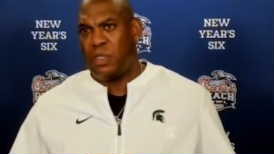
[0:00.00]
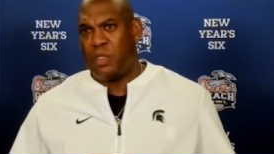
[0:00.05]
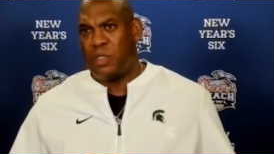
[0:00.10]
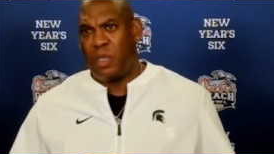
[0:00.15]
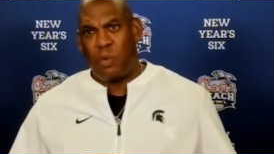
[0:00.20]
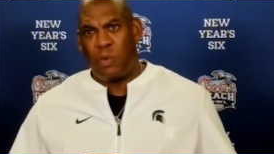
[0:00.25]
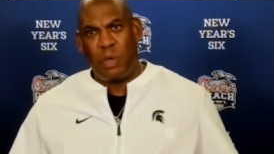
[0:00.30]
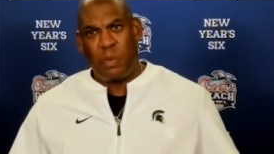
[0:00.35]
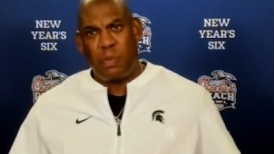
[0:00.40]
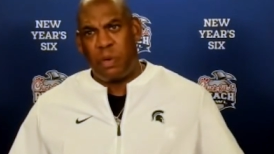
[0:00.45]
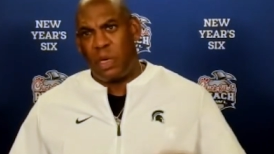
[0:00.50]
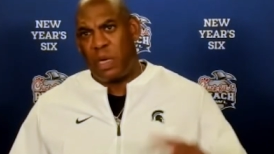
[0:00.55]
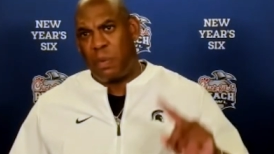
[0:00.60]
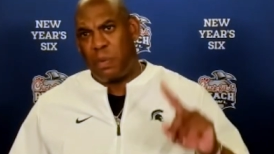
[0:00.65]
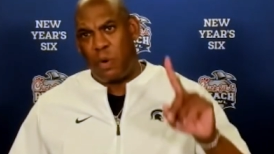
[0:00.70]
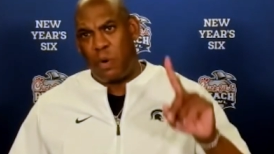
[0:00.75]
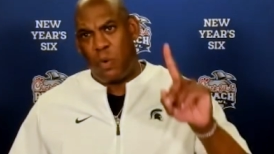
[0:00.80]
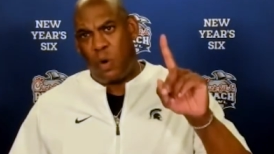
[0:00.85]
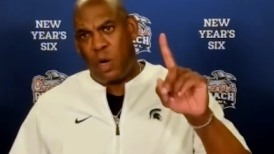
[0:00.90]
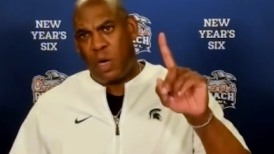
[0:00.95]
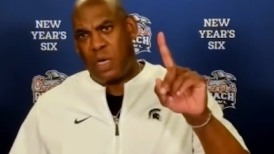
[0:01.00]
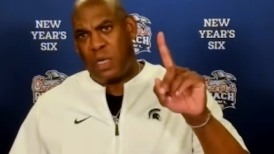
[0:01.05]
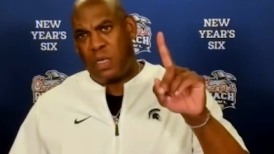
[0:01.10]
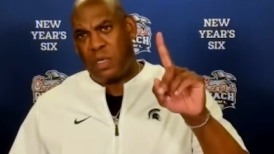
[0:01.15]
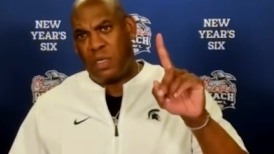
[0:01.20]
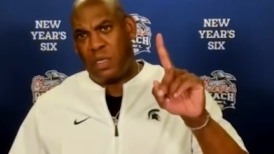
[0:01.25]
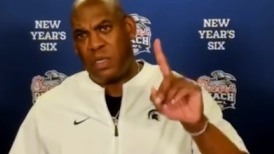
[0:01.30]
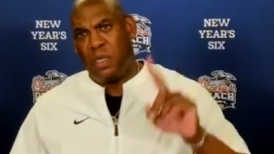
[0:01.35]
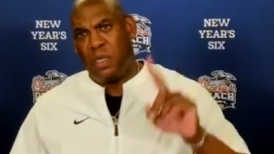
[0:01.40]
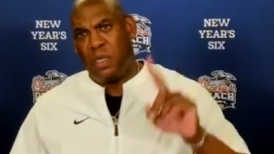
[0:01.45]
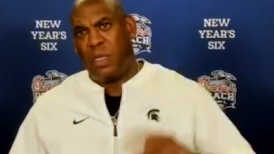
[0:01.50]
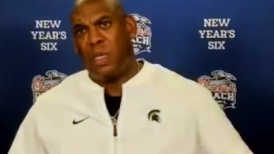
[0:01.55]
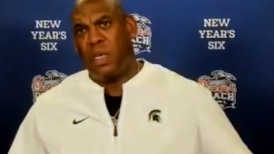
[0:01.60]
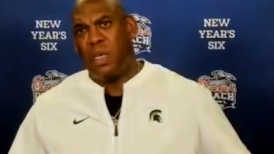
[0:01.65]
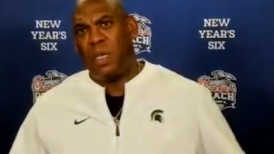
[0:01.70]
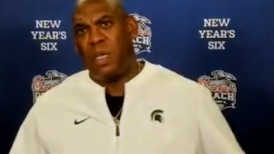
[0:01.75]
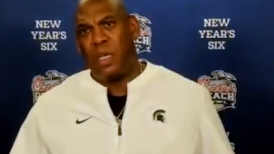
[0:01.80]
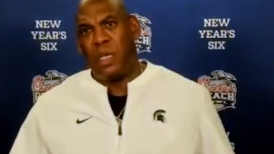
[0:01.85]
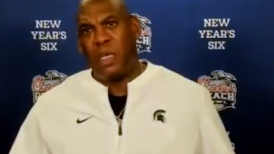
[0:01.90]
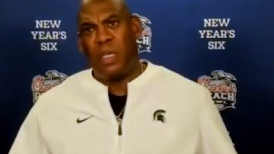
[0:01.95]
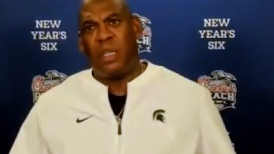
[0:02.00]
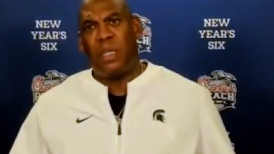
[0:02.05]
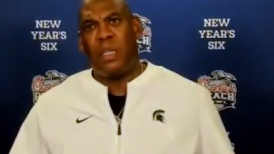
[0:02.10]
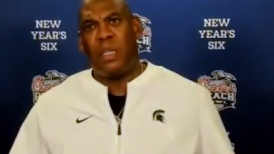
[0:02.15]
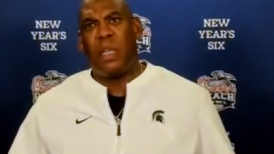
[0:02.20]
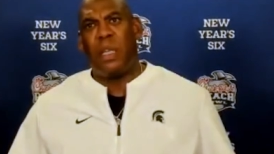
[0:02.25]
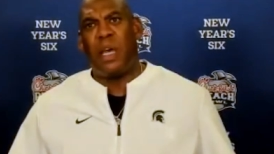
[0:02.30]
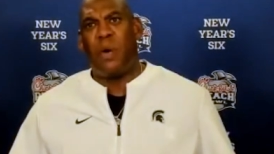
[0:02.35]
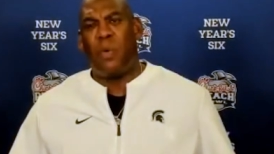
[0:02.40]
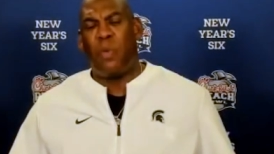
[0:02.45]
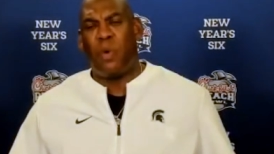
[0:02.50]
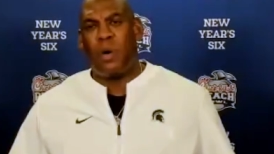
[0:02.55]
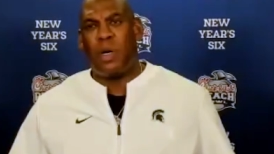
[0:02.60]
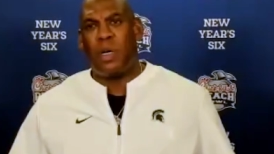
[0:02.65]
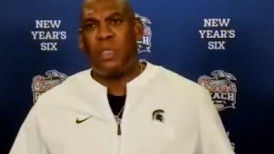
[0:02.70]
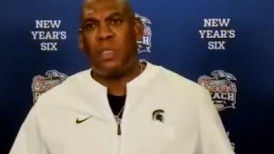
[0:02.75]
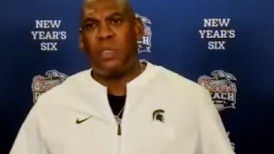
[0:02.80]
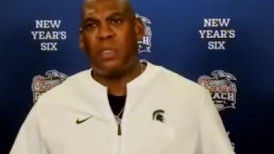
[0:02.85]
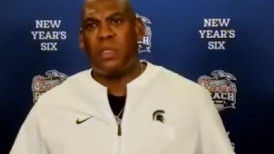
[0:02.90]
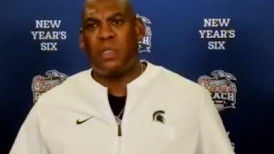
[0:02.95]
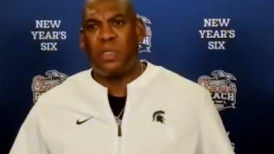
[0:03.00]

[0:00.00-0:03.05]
You know we put up a one, and that one